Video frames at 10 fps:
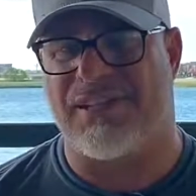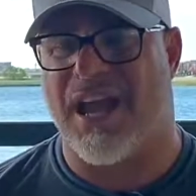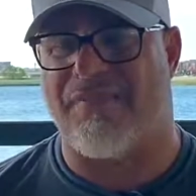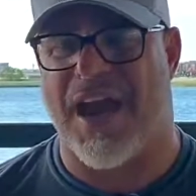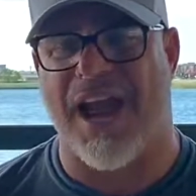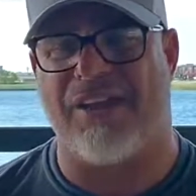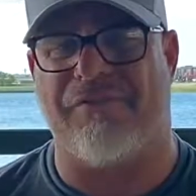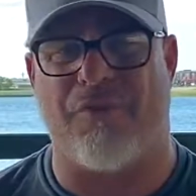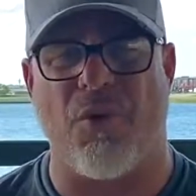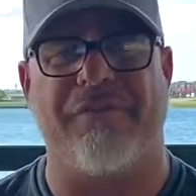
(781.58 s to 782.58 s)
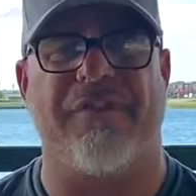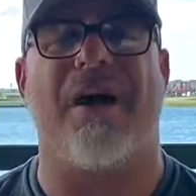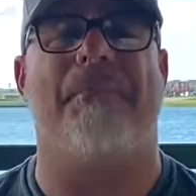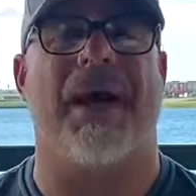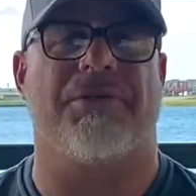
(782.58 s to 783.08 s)
I've added
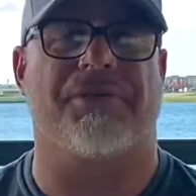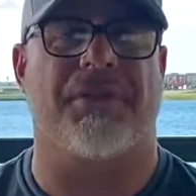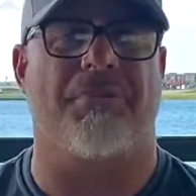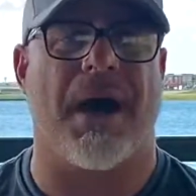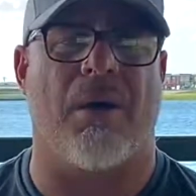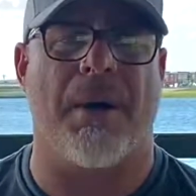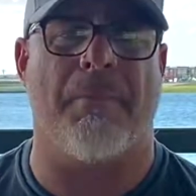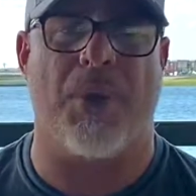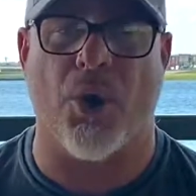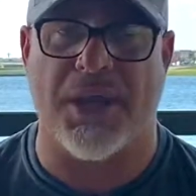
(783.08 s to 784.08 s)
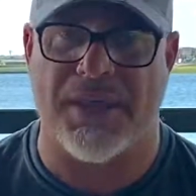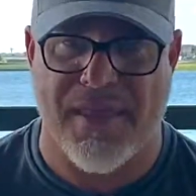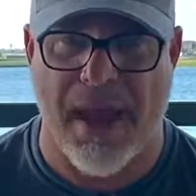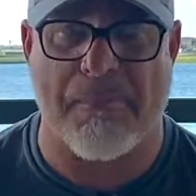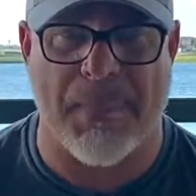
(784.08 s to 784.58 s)
45 pounds to the bow of my boat, and
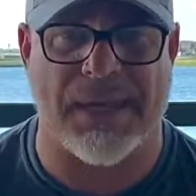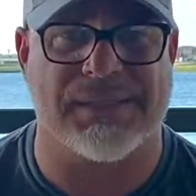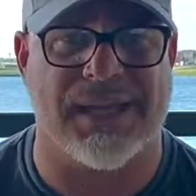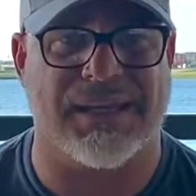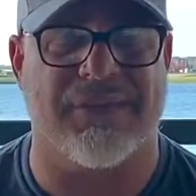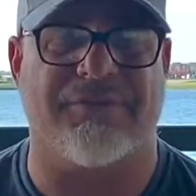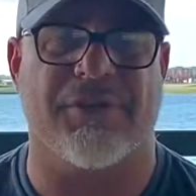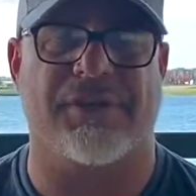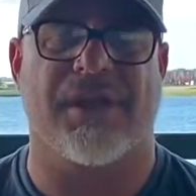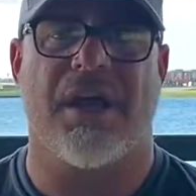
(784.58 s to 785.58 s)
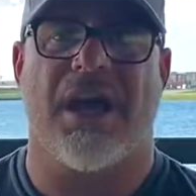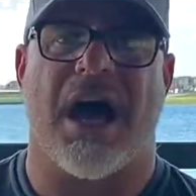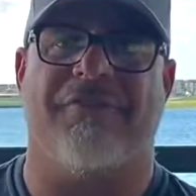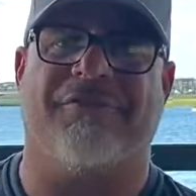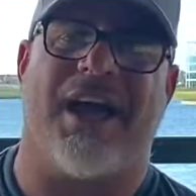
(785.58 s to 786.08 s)
that makes a difference.
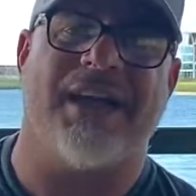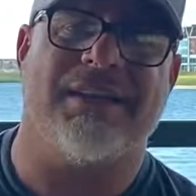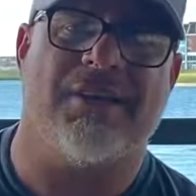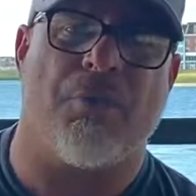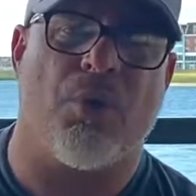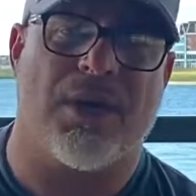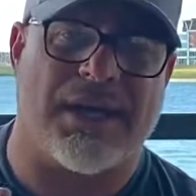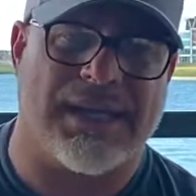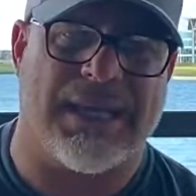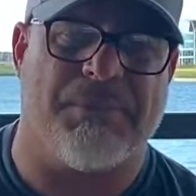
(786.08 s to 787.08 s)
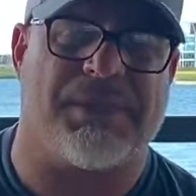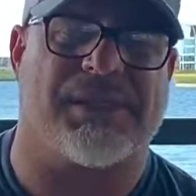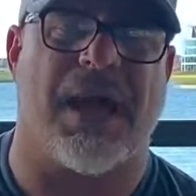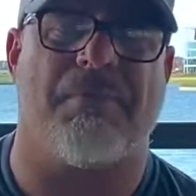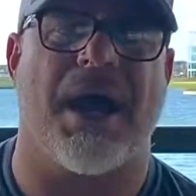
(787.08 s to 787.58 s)
I've lightened up what I keep
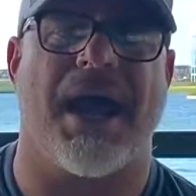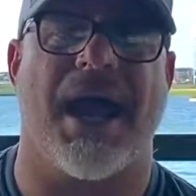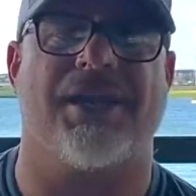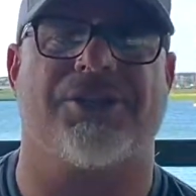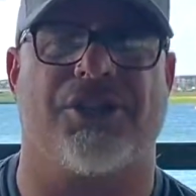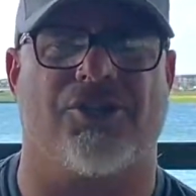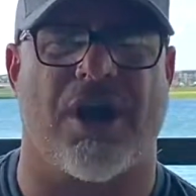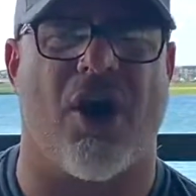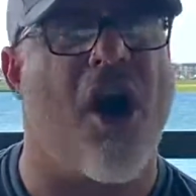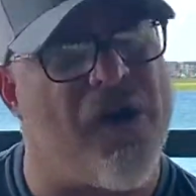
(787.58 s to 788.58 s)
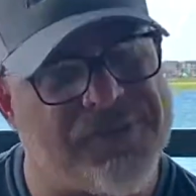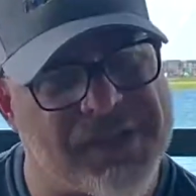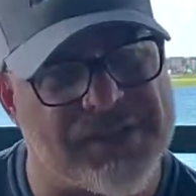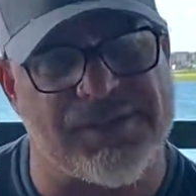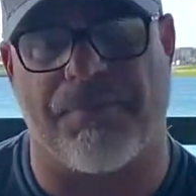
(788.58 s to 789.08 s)
inside my hatch to try to offset some